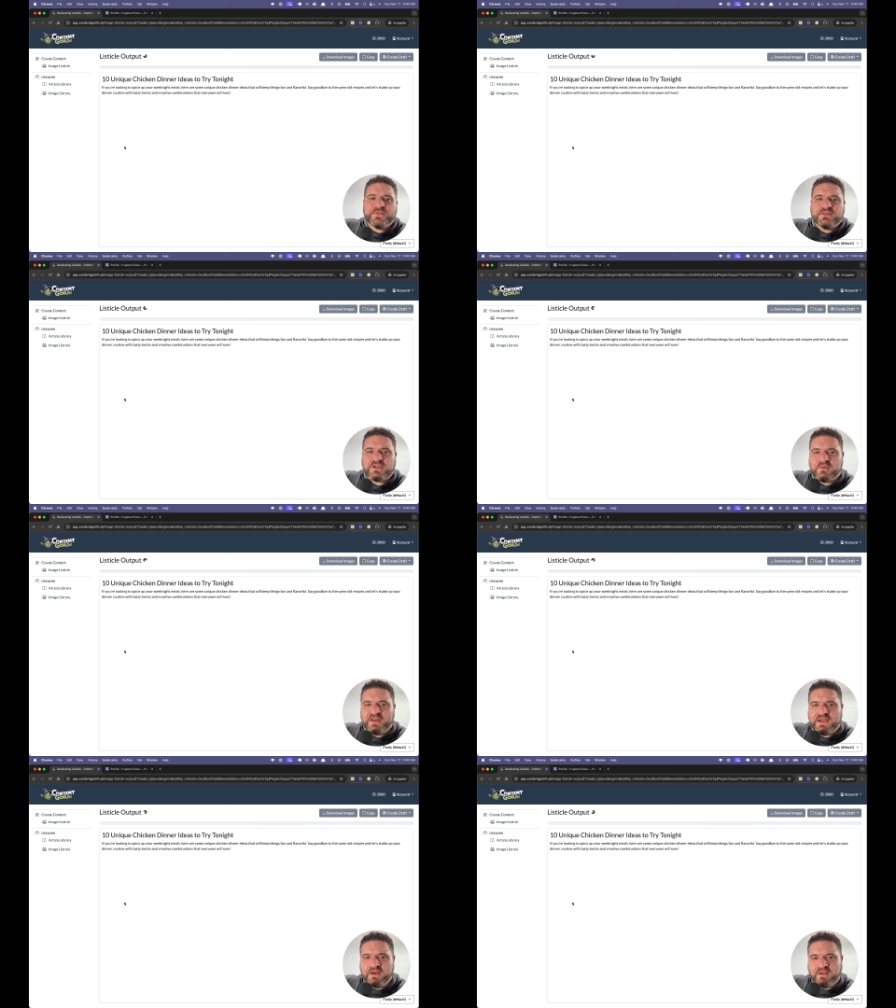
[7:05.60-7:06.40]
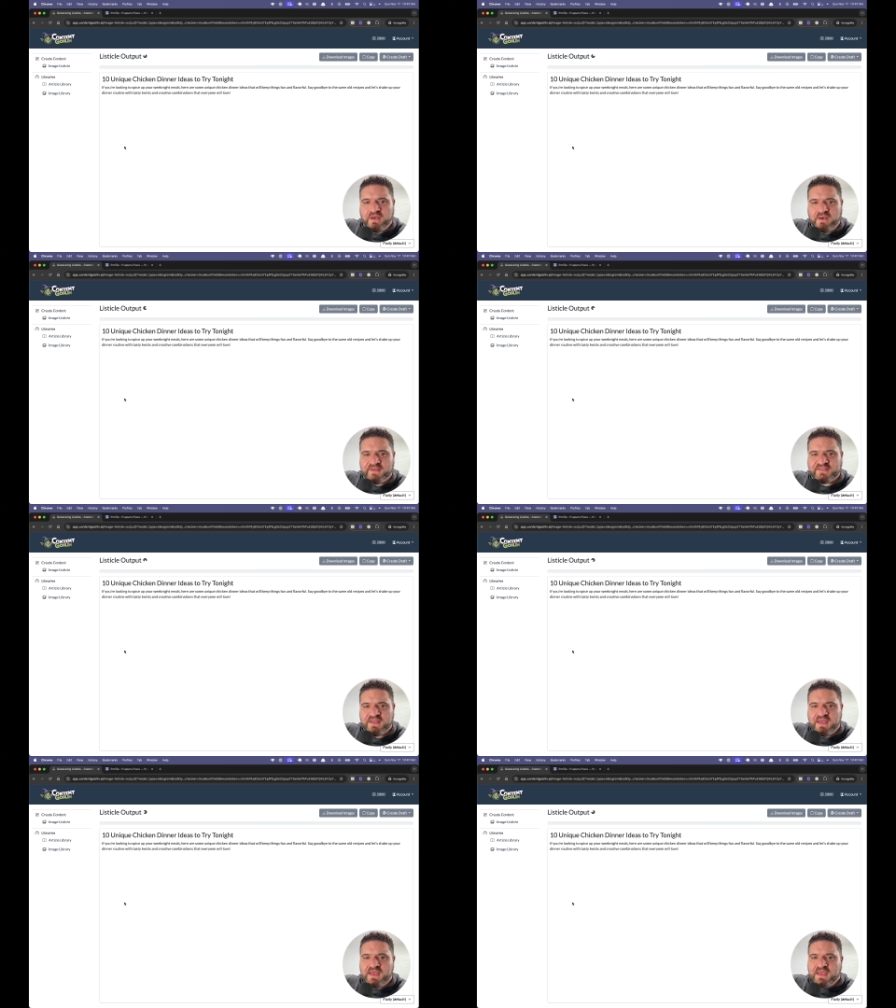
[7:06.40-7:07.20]
a little bit higher cost,
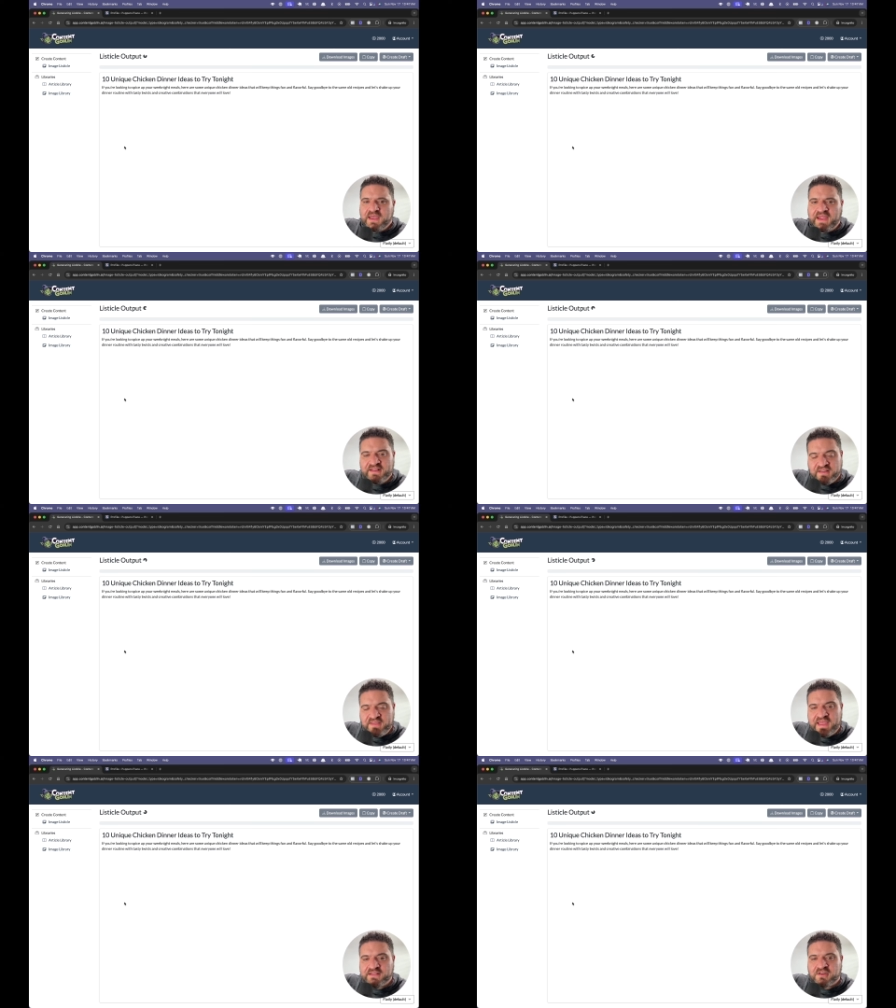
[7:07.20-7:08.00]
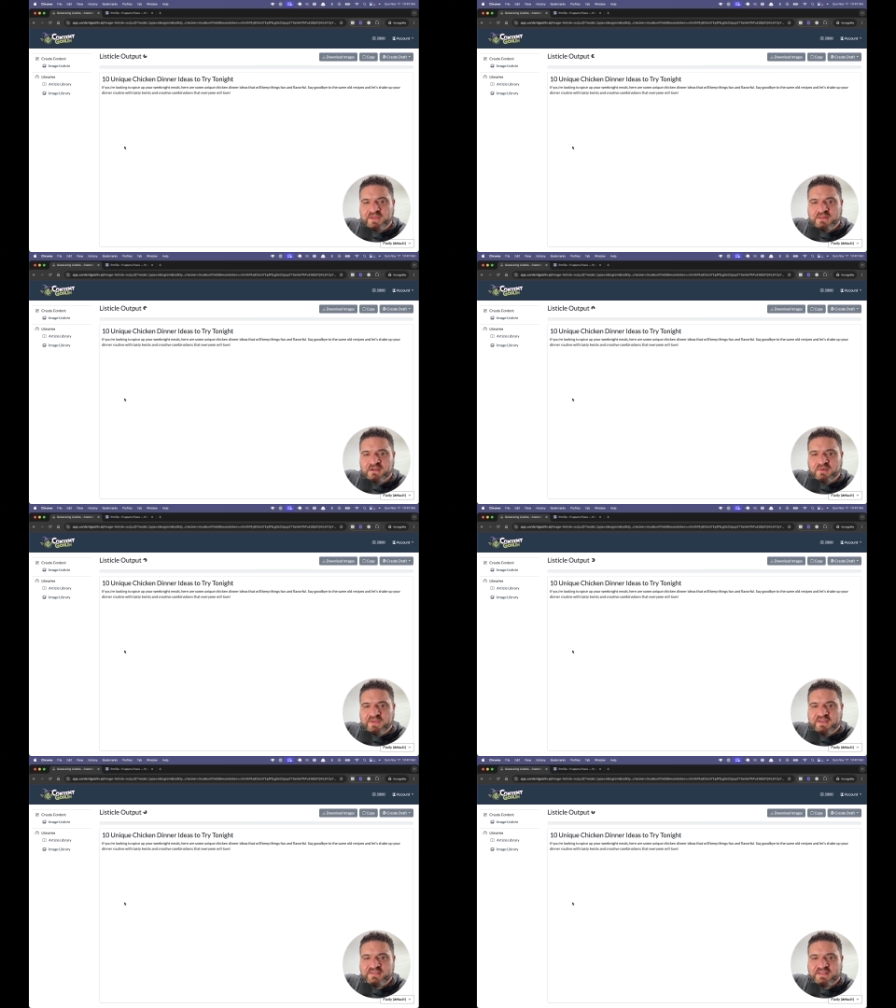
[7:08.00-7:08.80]
and it's going to take a little bit longer
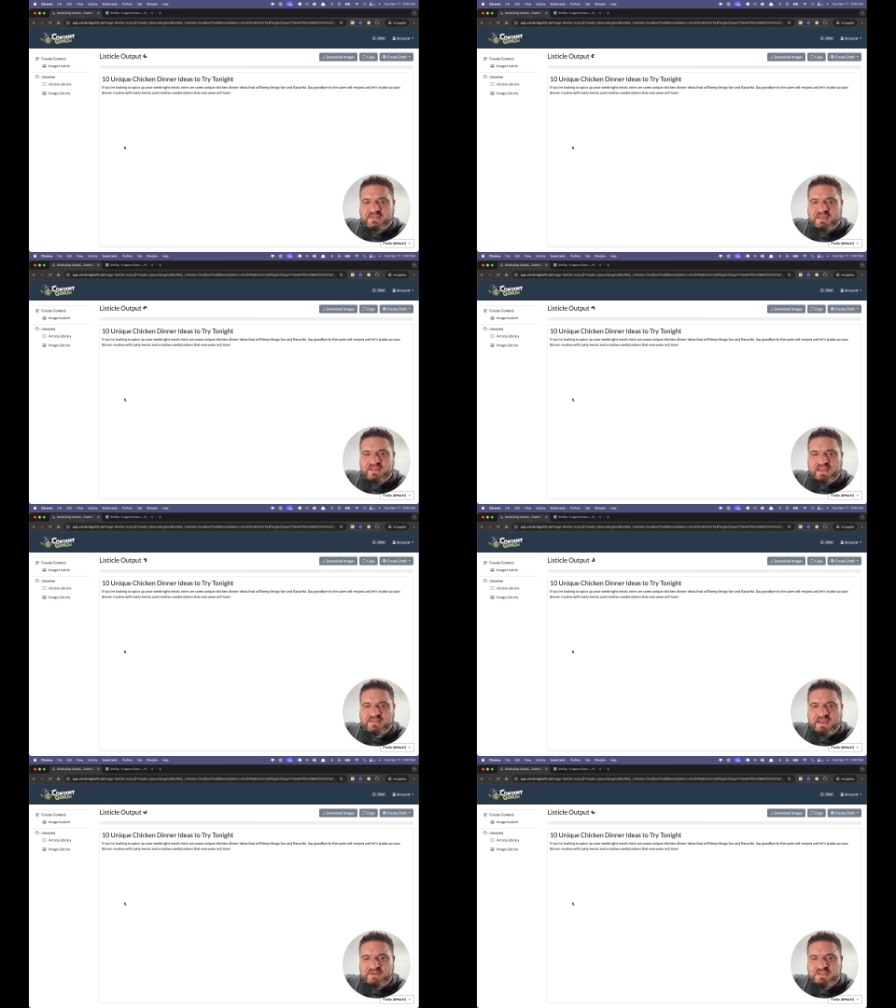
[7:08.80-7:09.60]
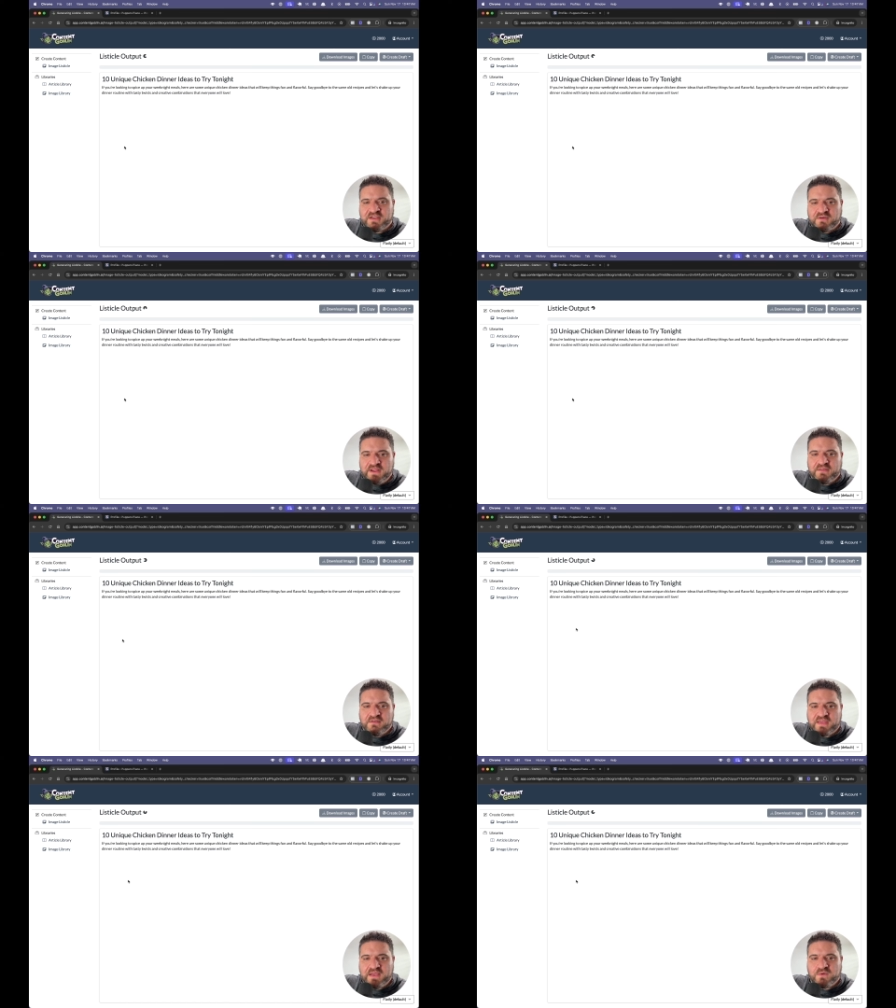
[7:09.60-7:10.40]
because it takes time to generate
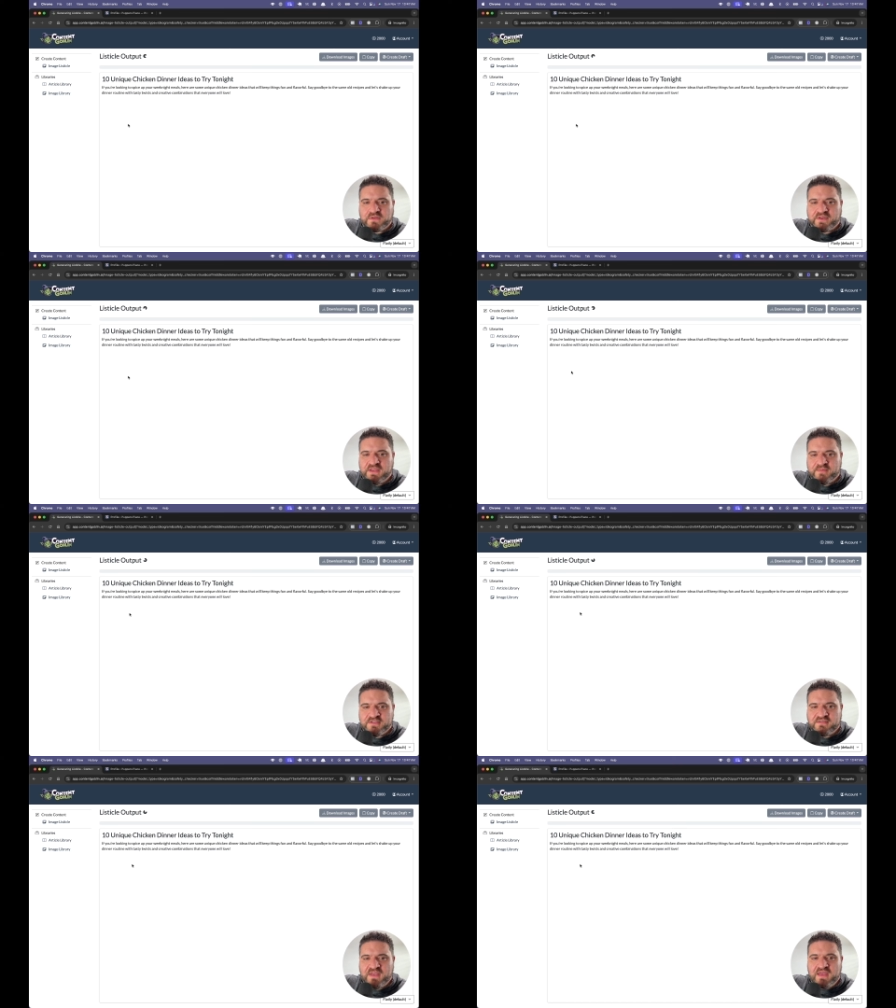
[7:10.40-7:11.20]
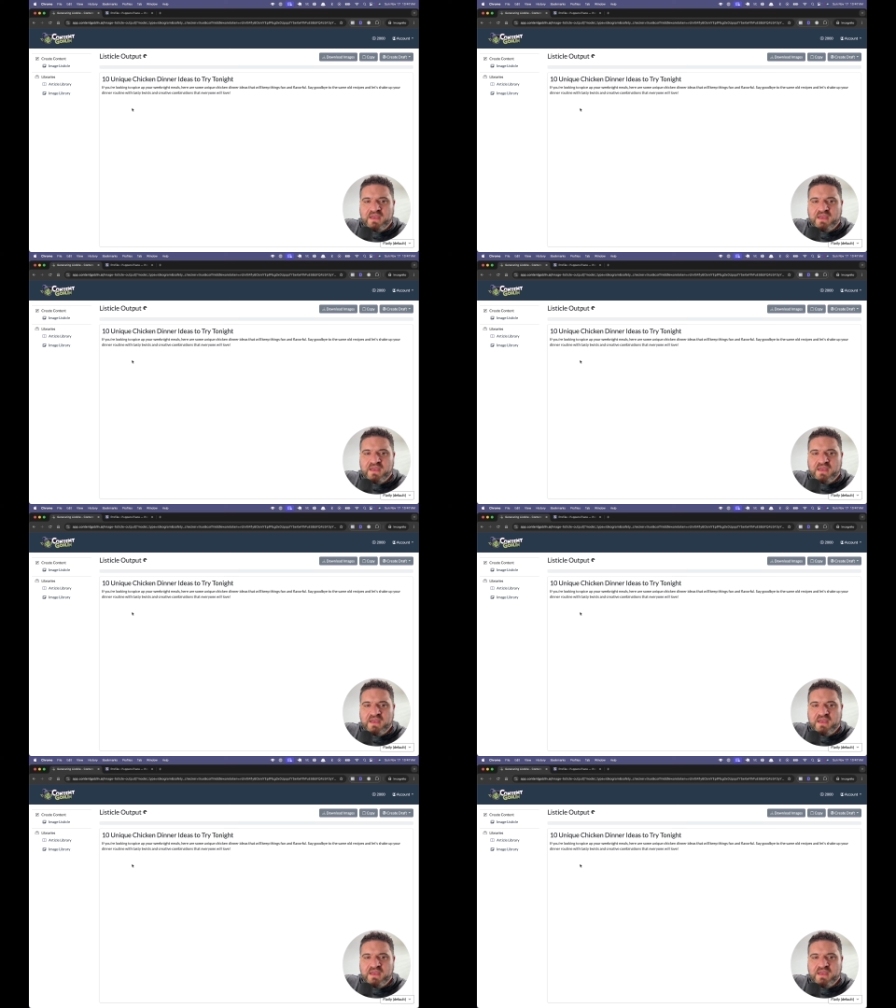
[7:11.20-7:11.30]
those high quality images.